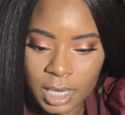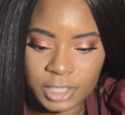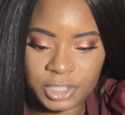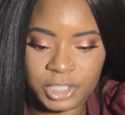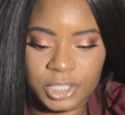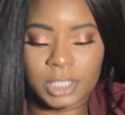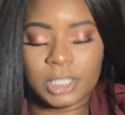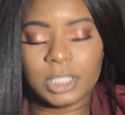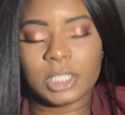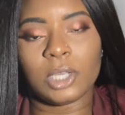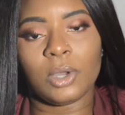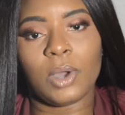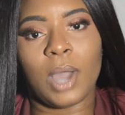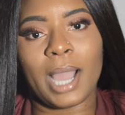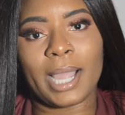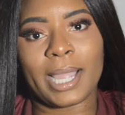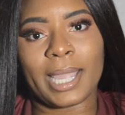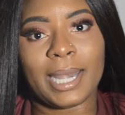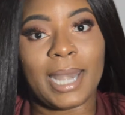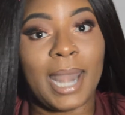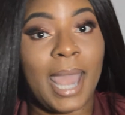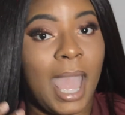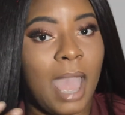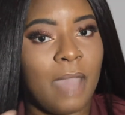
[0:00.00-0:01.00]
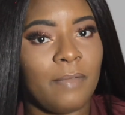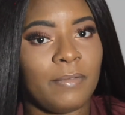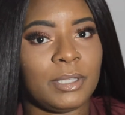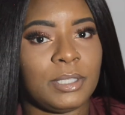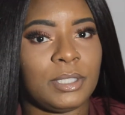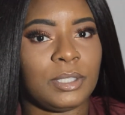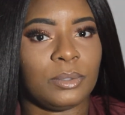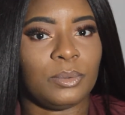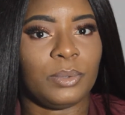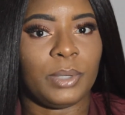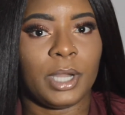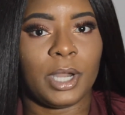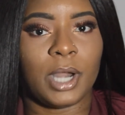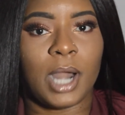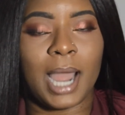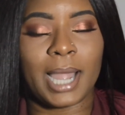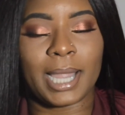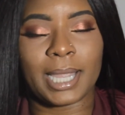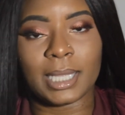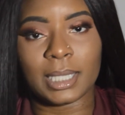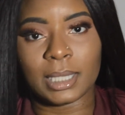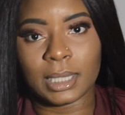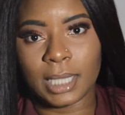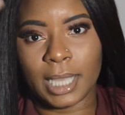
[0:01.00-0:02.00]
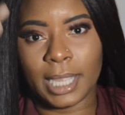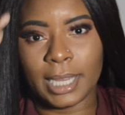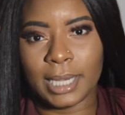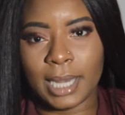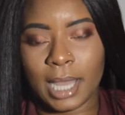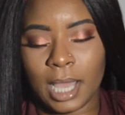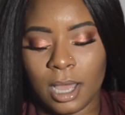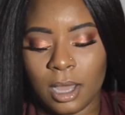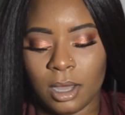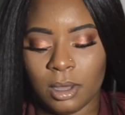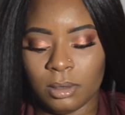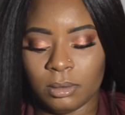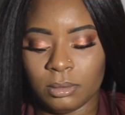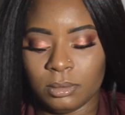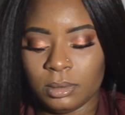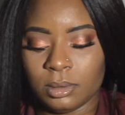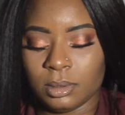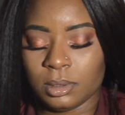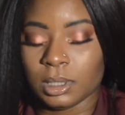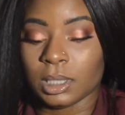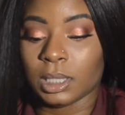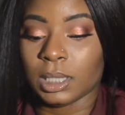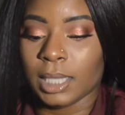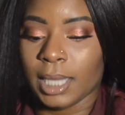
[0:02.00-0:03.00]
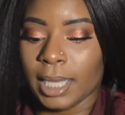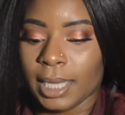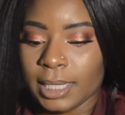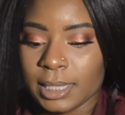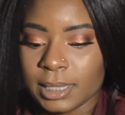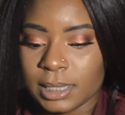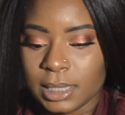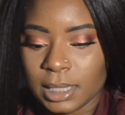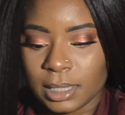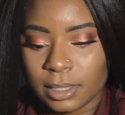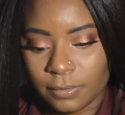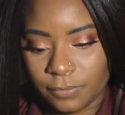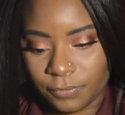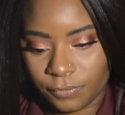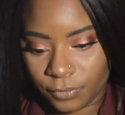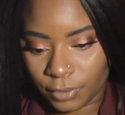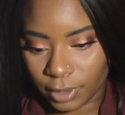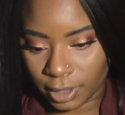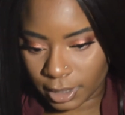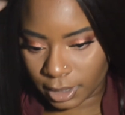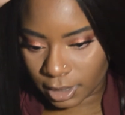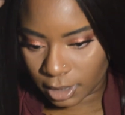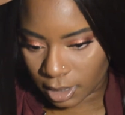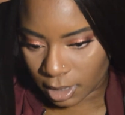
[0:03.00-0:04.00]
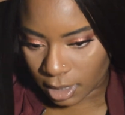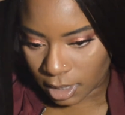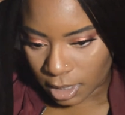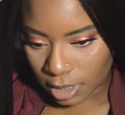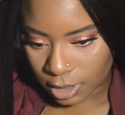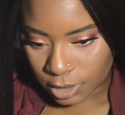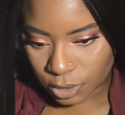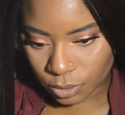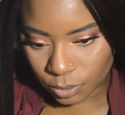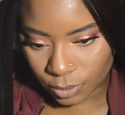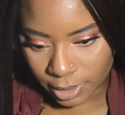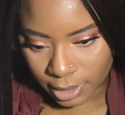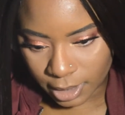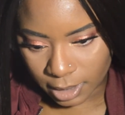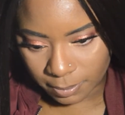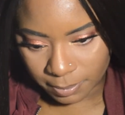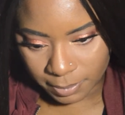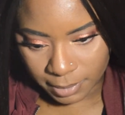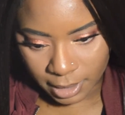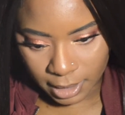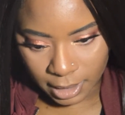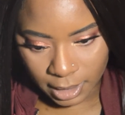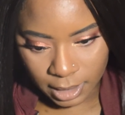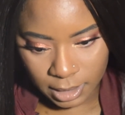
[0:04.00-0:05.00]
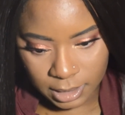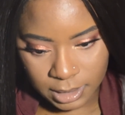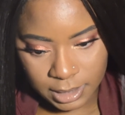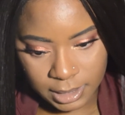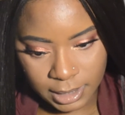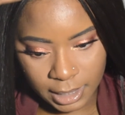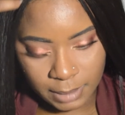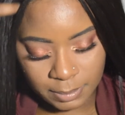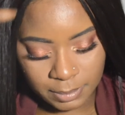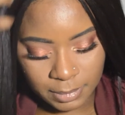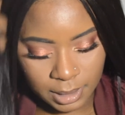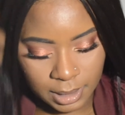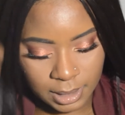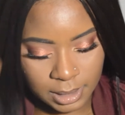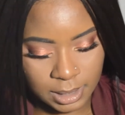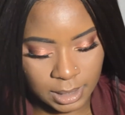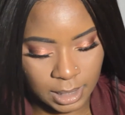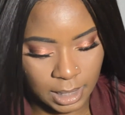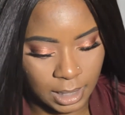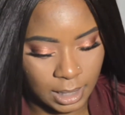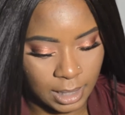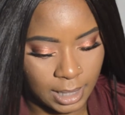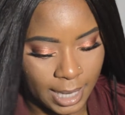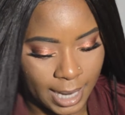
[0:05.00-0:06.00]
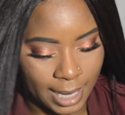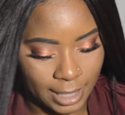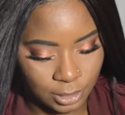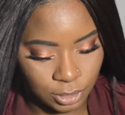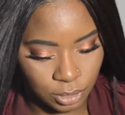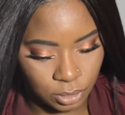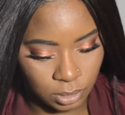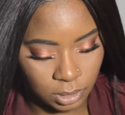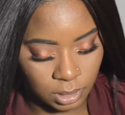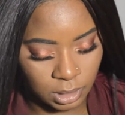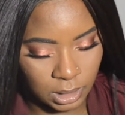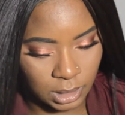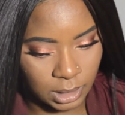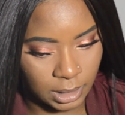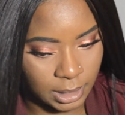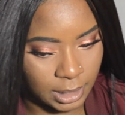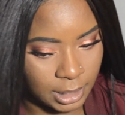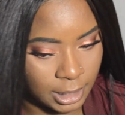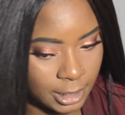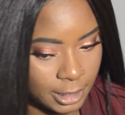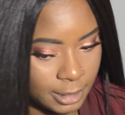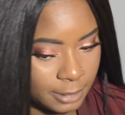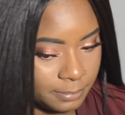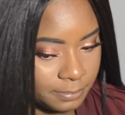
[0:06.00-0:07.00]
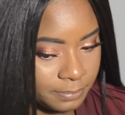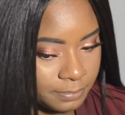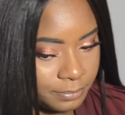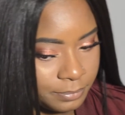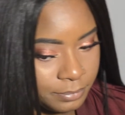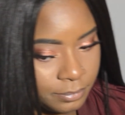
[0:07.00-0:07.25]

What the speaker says: just so I can have it to where I can lay down the lace in the front so it can be seamless and natural looking.